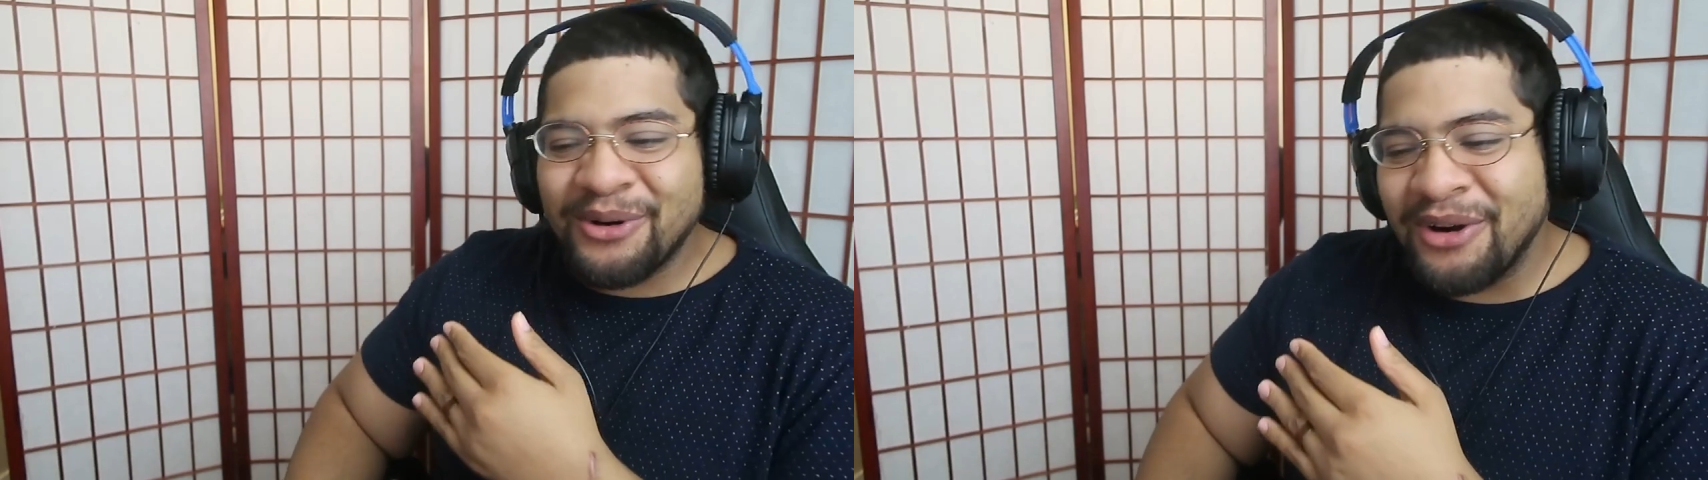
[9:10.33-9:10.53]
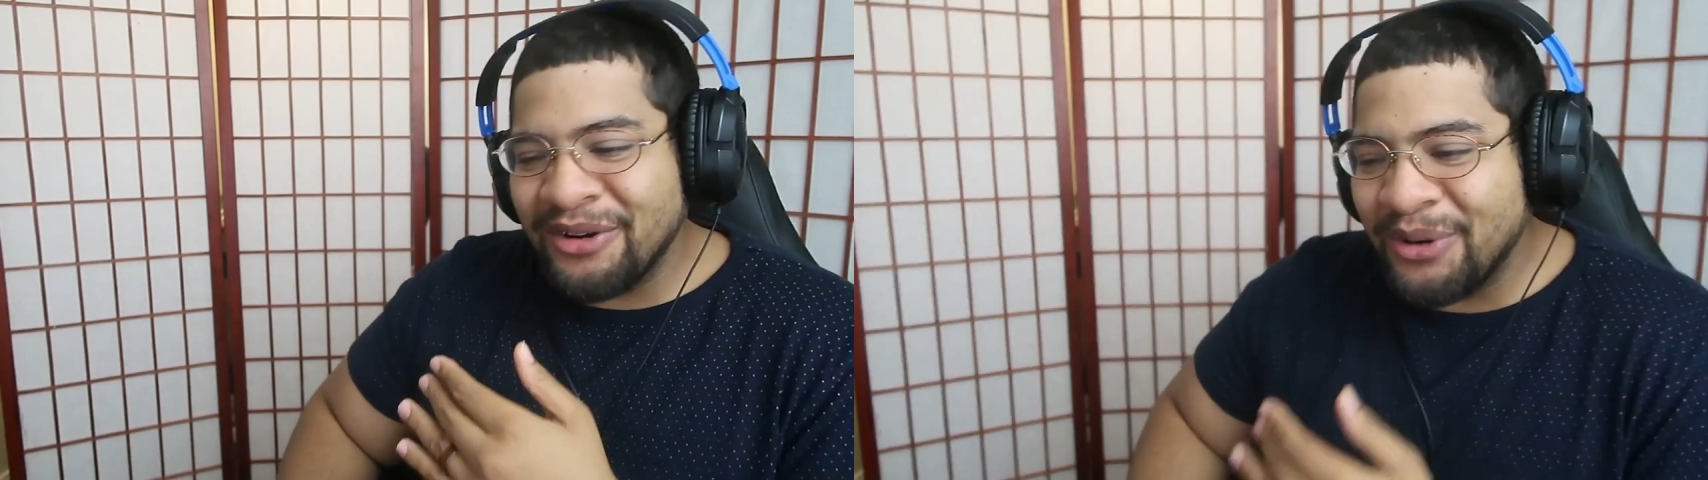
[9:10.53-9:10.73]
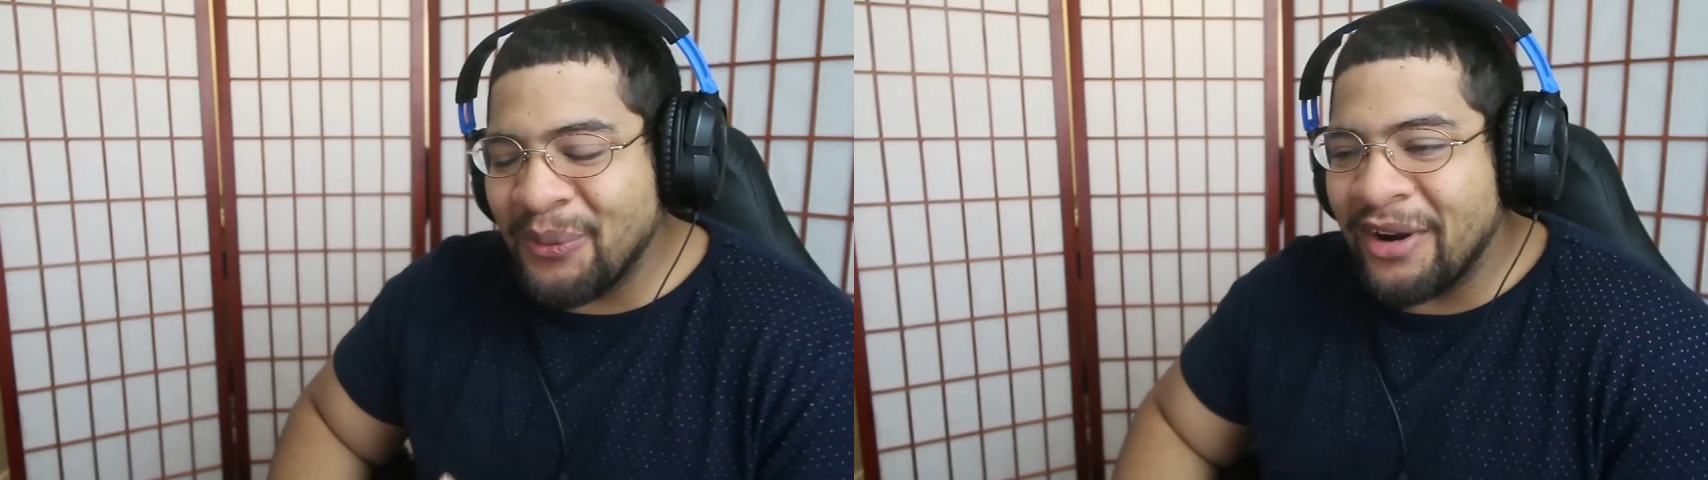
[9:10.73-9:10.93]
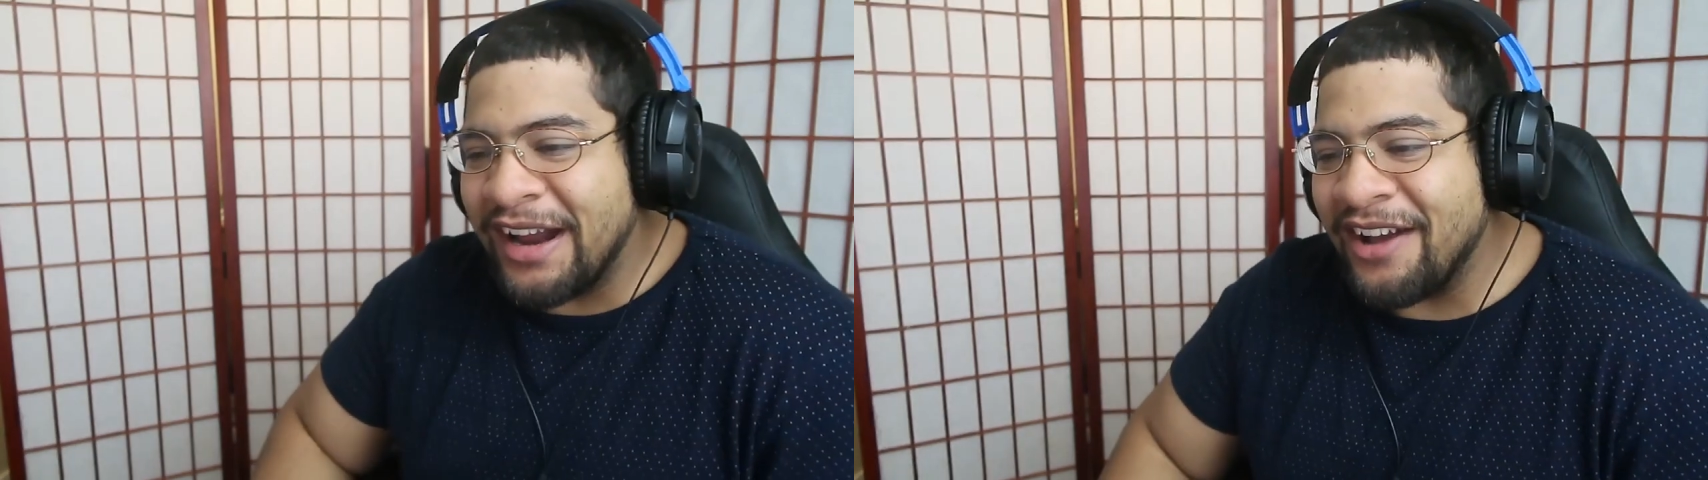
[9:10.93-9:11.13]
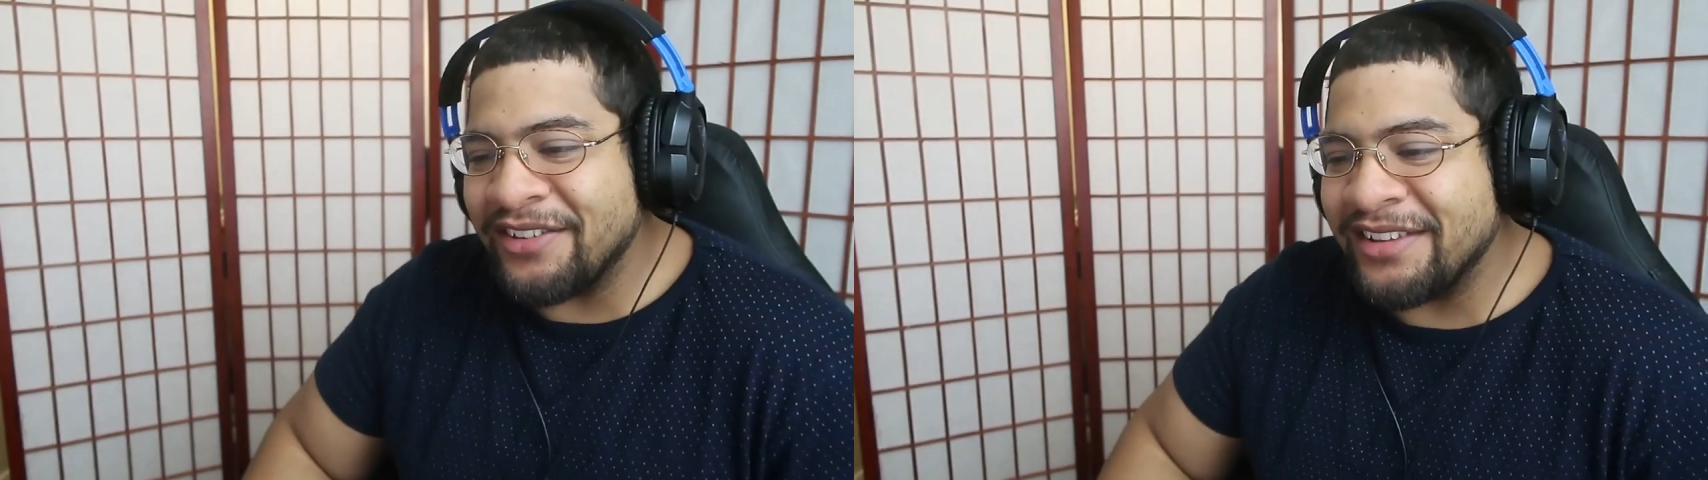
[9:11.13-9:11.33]
our, on your
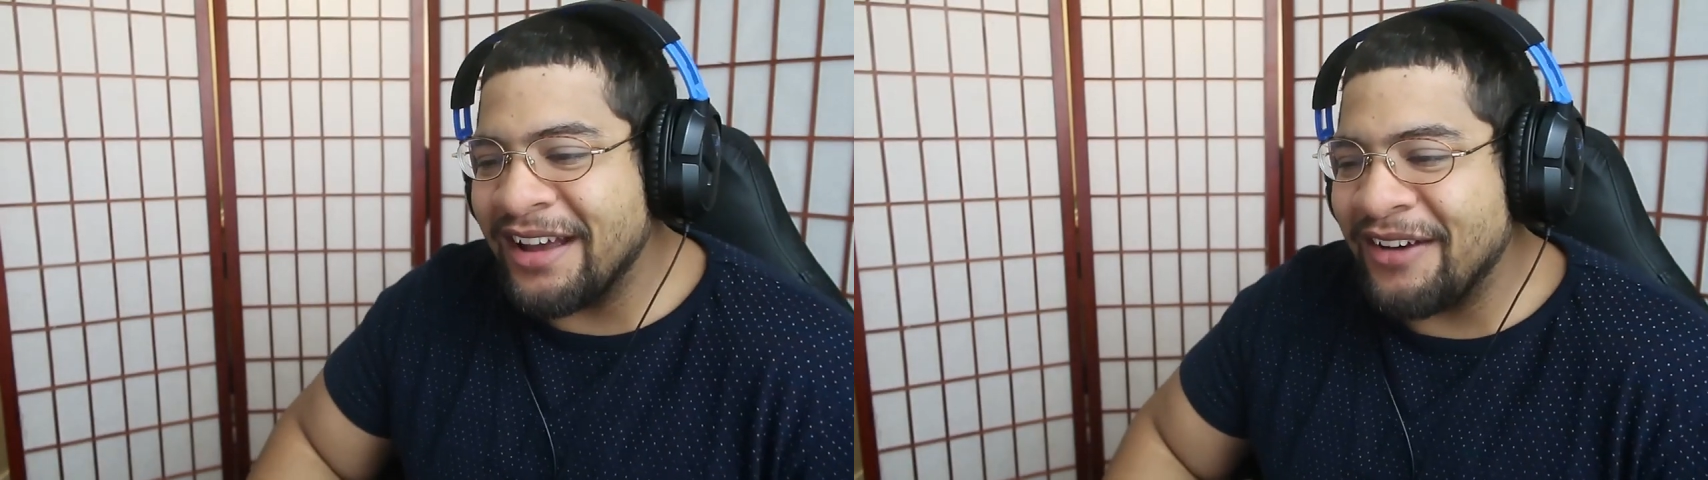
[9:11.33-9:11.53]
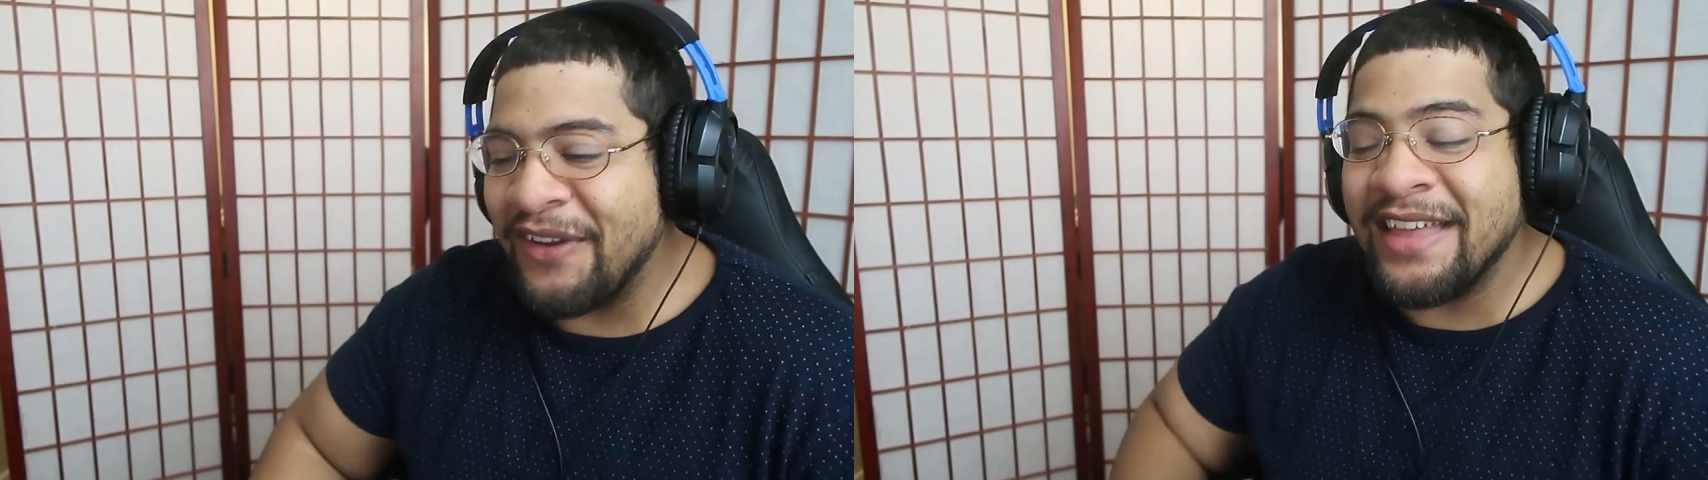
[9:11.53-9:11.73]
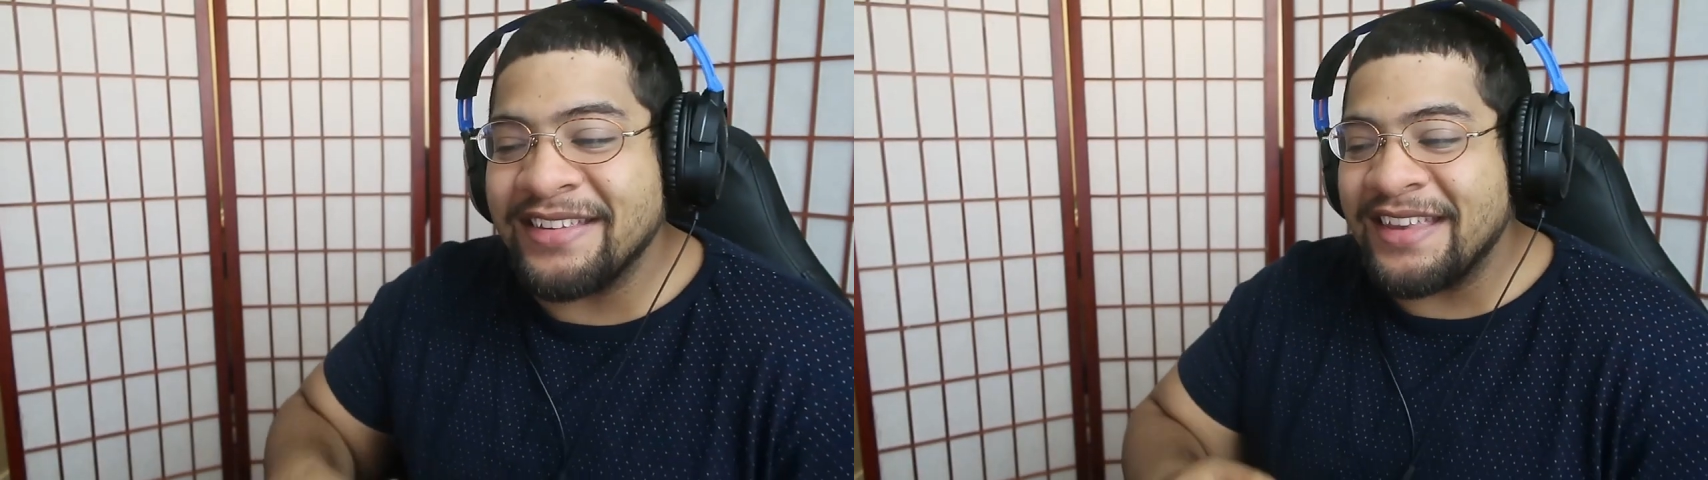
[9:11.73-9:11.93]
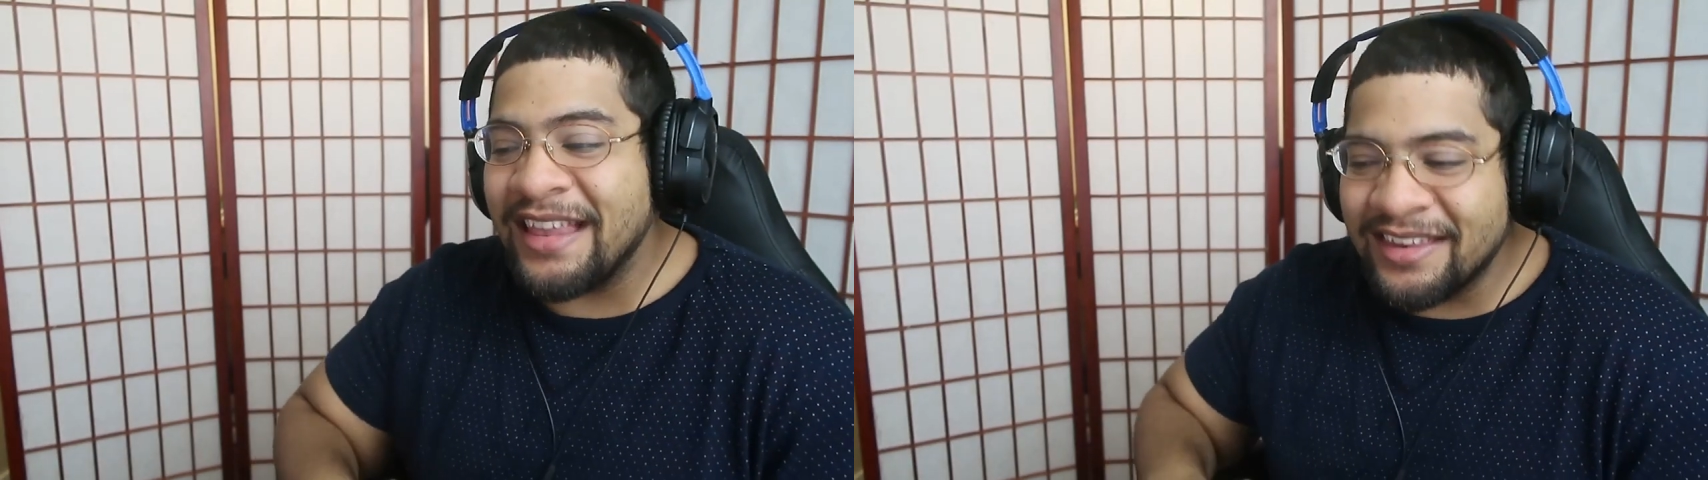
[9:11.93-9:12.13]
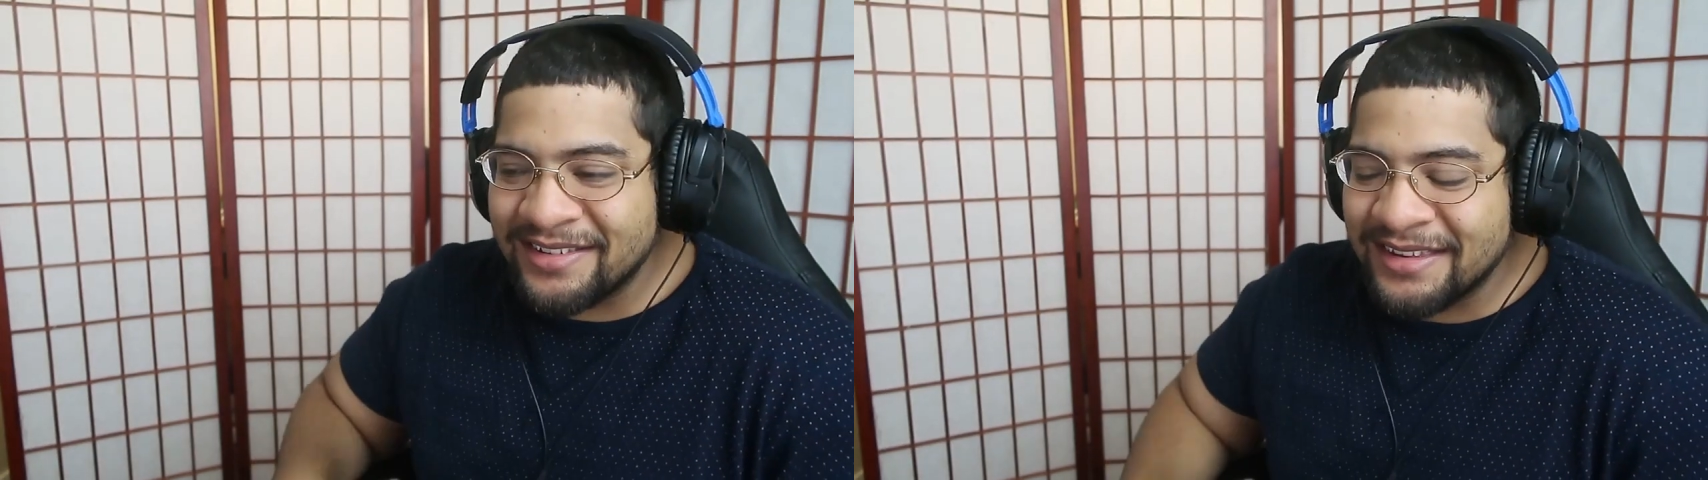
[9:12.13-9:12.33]
workout stuff, and
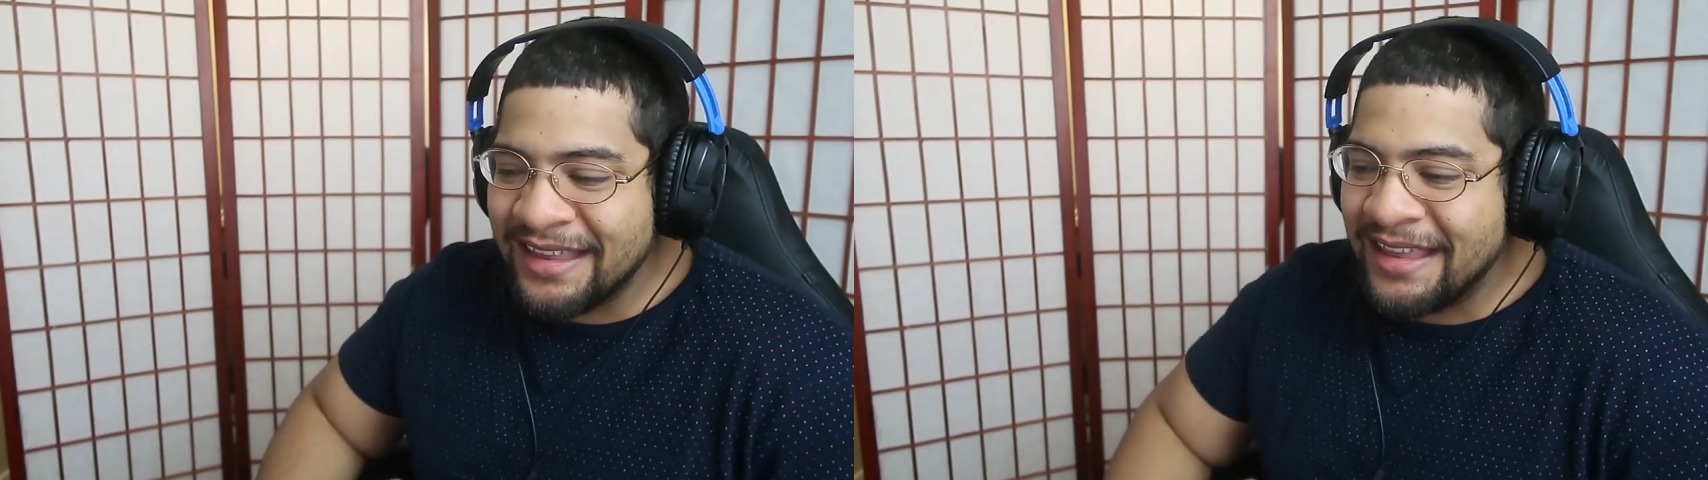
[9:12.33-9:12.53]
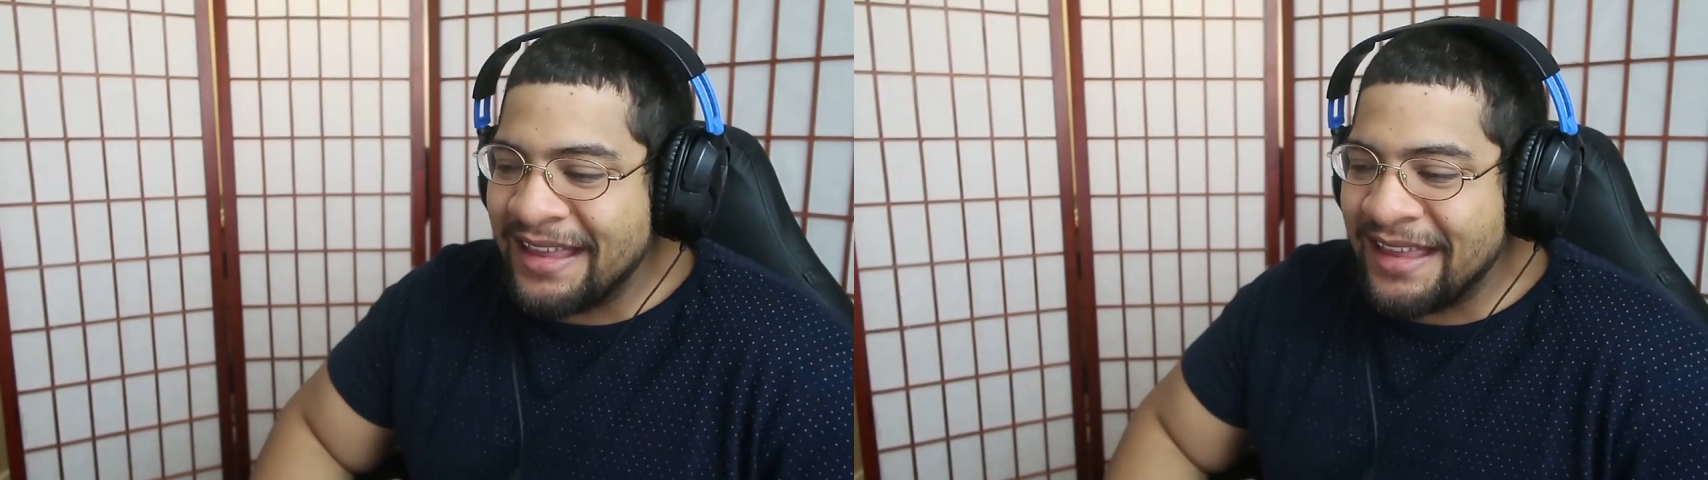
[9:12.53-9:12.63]
Zealous.